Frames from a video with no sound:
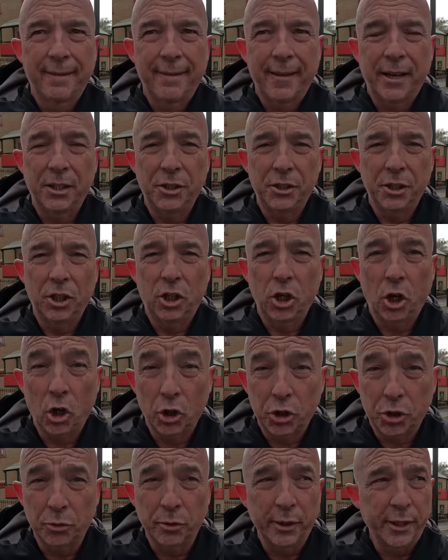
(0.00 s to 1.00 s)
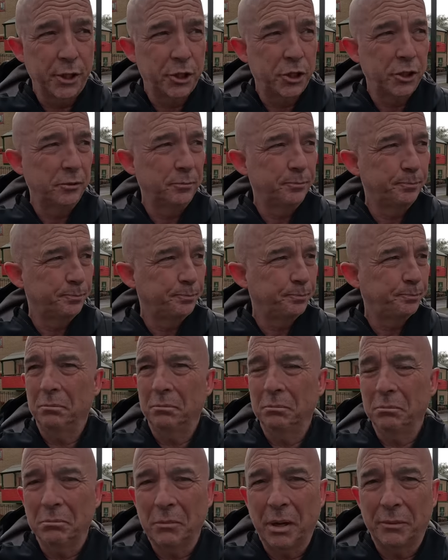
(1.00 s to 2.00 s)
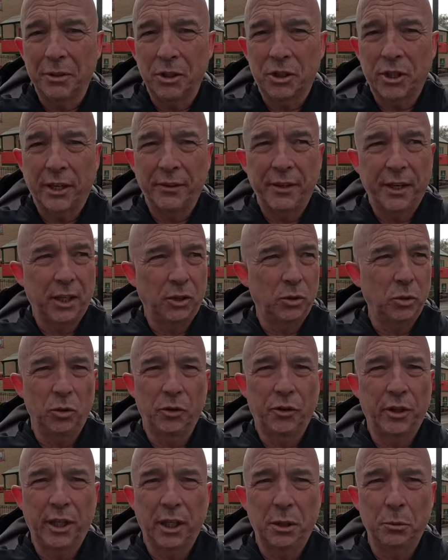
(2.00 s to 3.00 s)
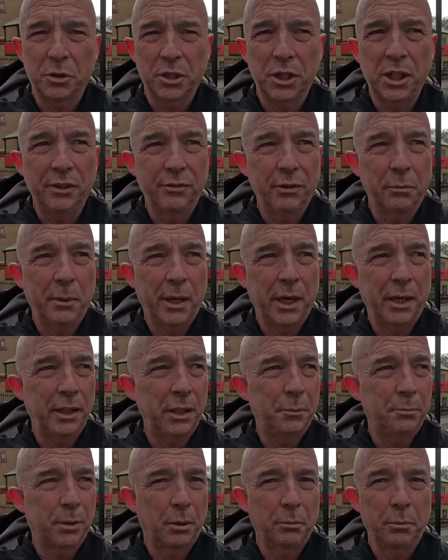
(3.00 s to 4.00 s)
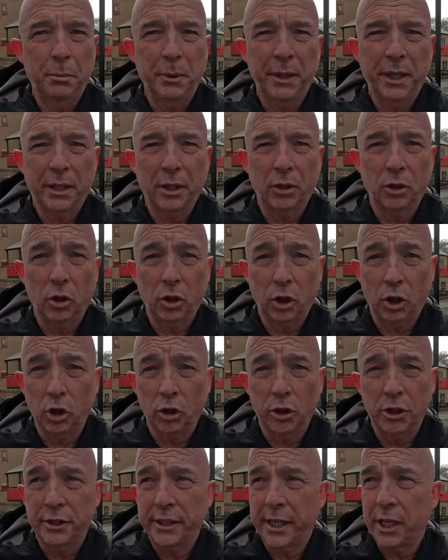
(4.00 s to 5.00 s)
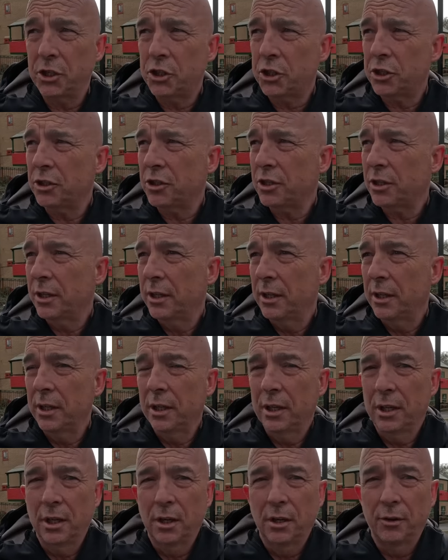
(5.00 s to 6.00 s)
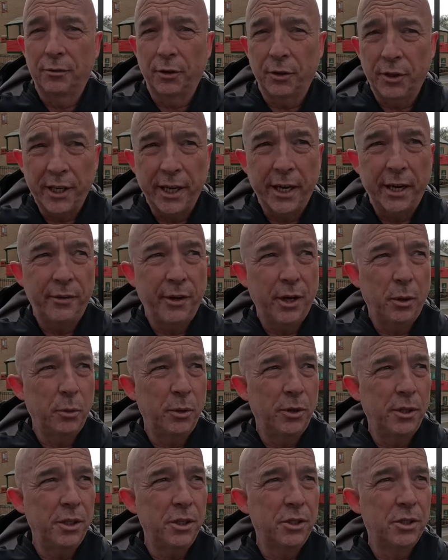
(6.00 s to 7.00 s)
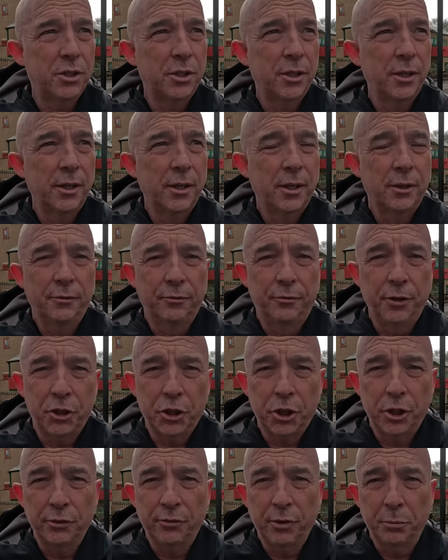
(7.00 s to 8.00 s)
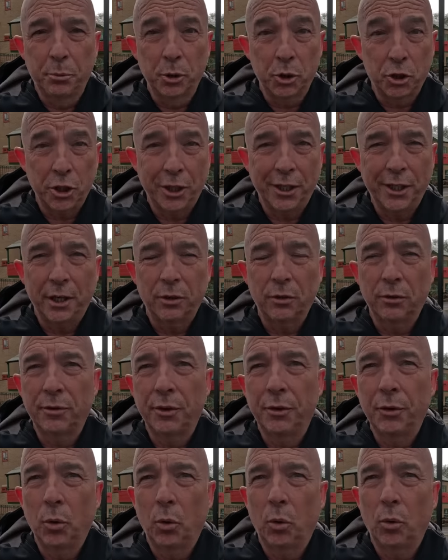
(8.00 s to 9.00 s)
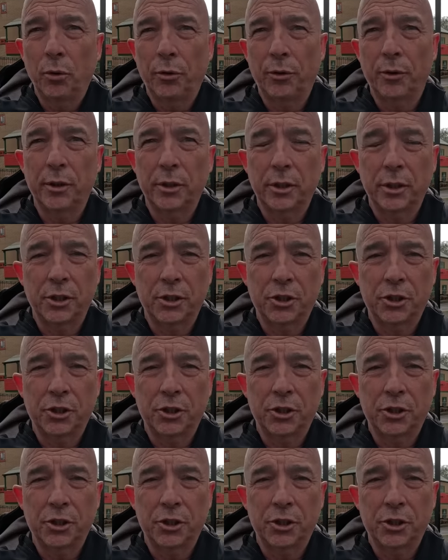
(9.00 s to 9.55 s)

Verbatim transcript: and his incarceration. Having said that, I don't think he was an evil man. He probably had a lot of good intentions for the area with his vision of a Brasilia of the North, a, a